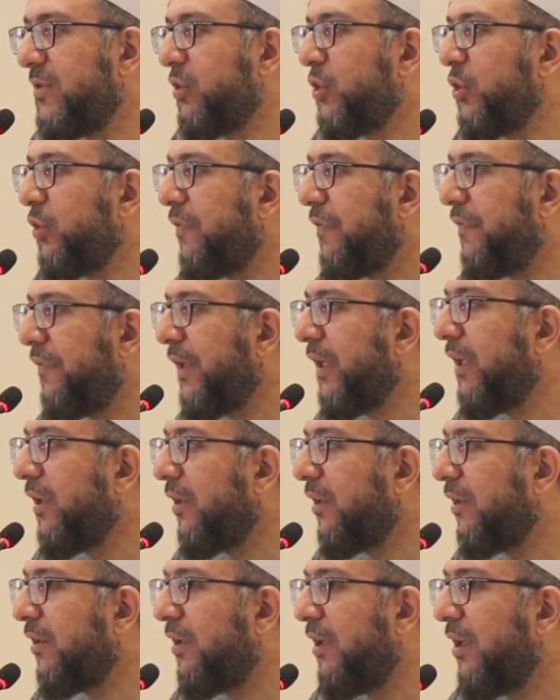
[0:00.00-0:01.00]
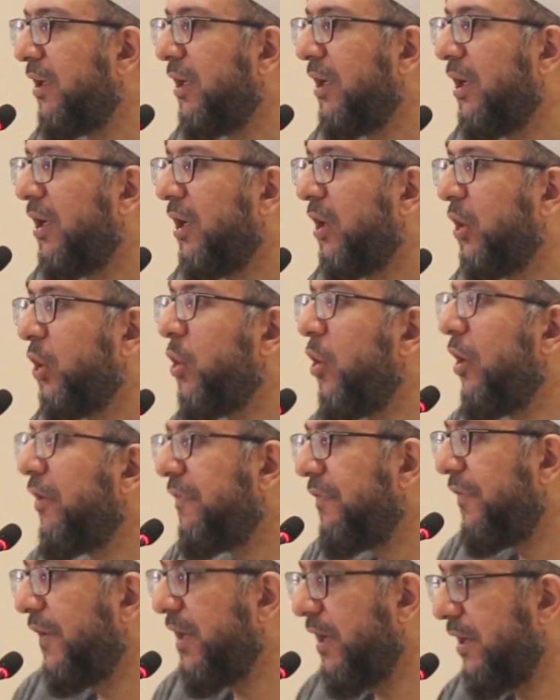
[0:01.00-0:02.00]
you feel
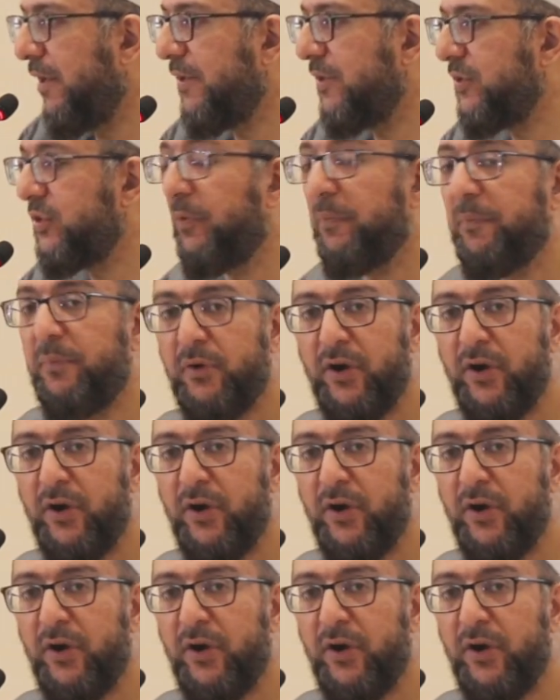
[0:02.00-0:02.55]
confident,